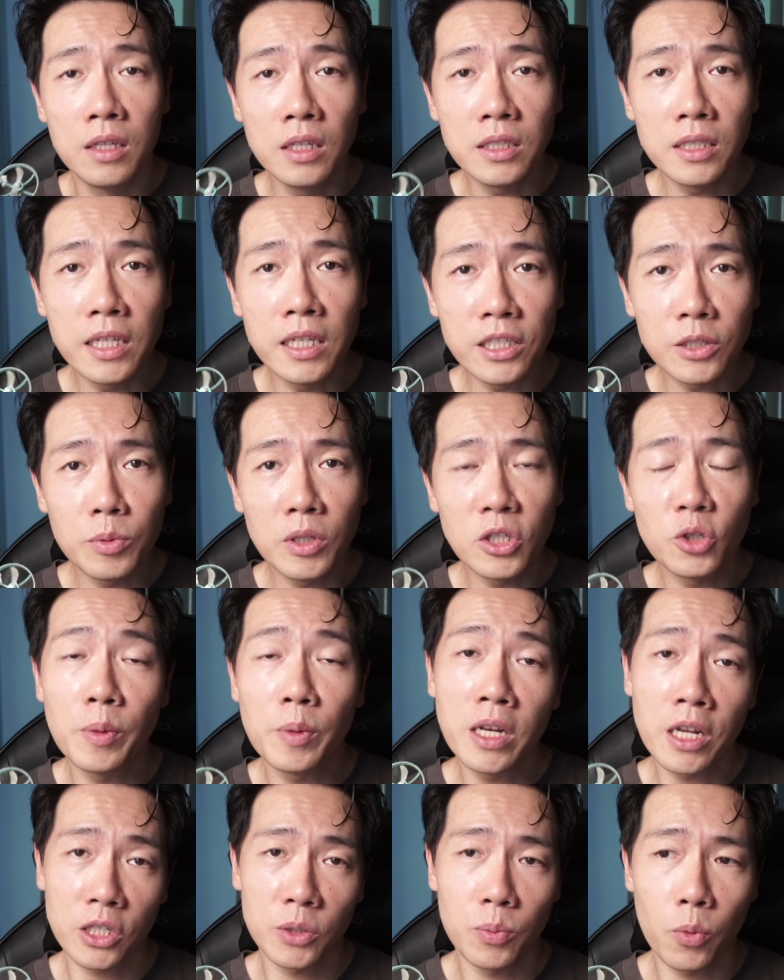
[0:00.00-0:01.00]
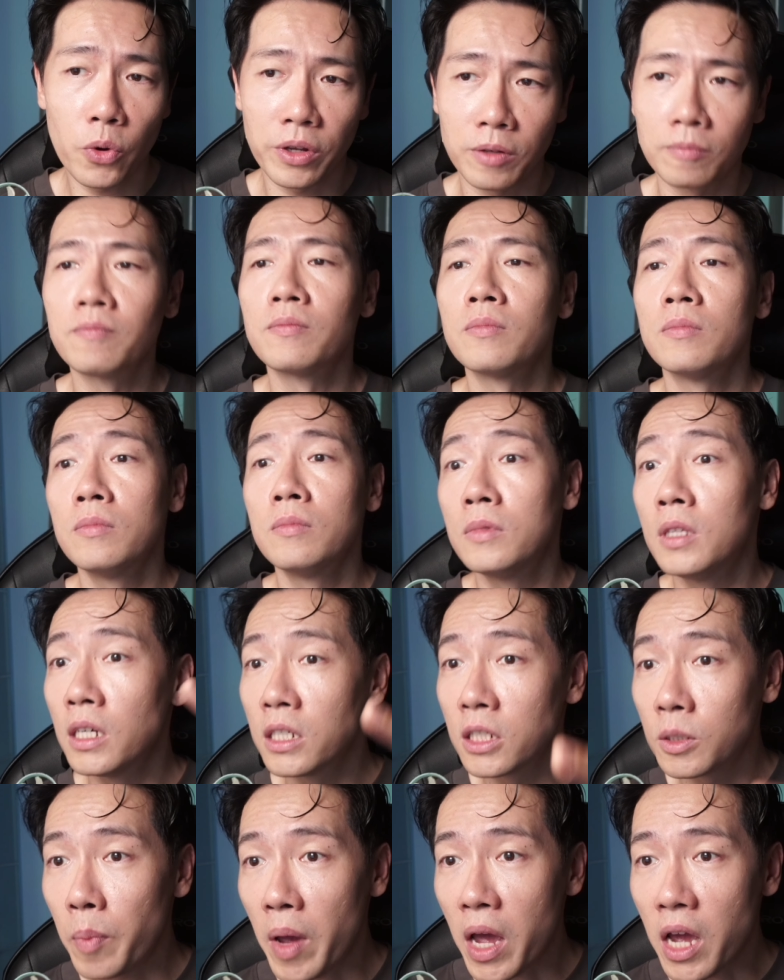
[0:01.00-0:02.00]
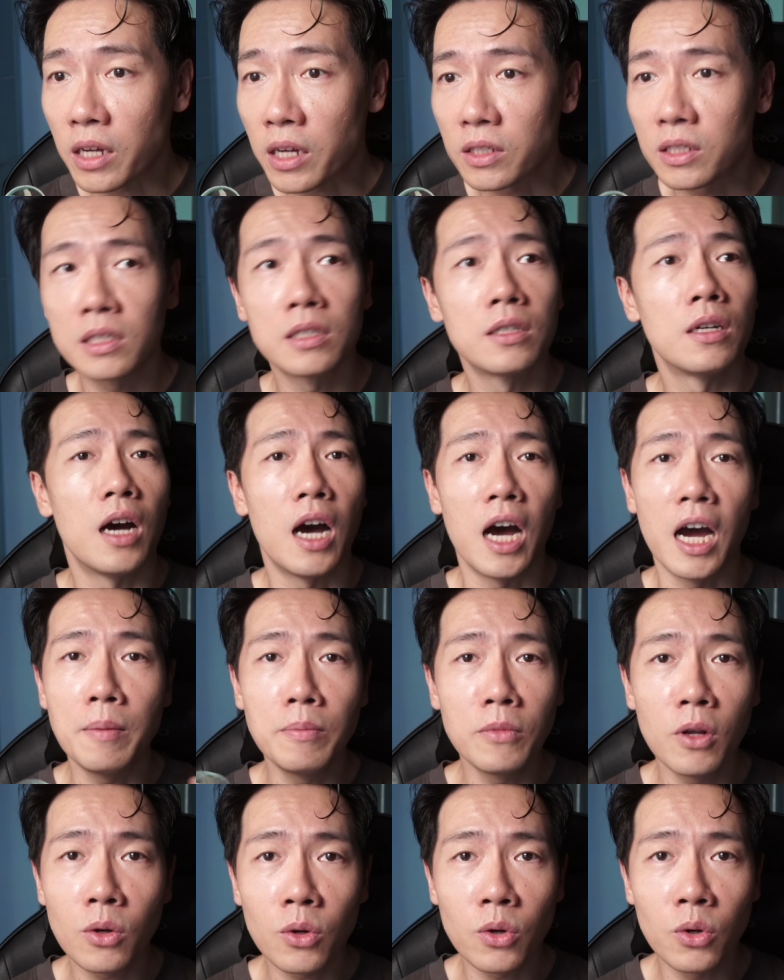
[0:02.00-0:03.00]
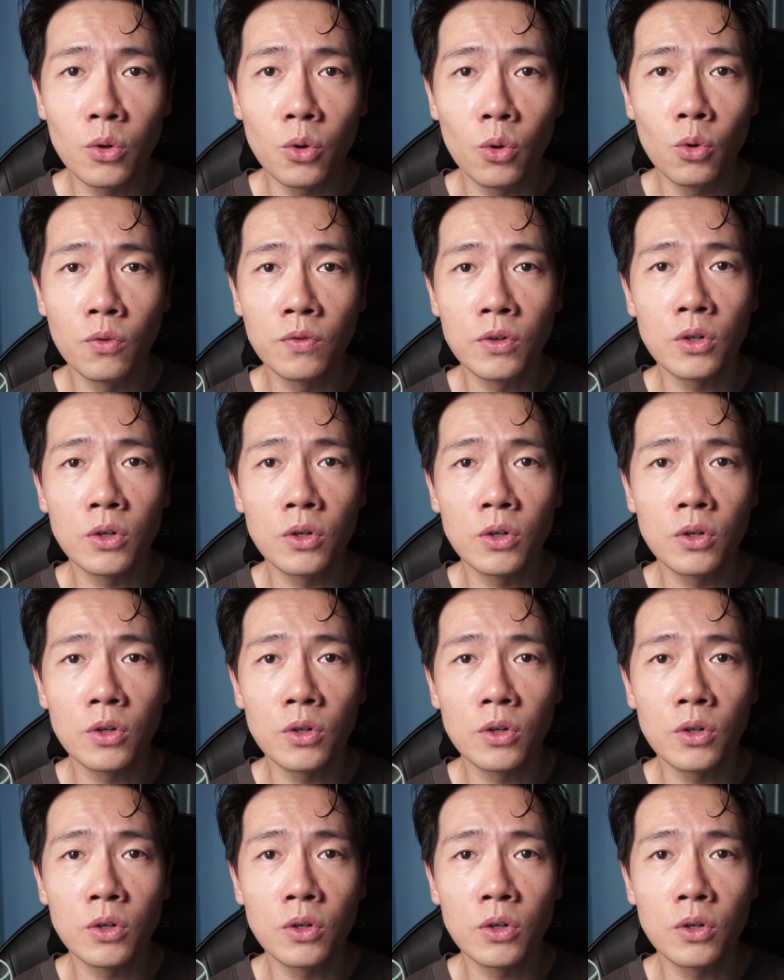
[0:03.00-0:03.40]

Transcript: leads me to my next point, the specs. I'm not going to go over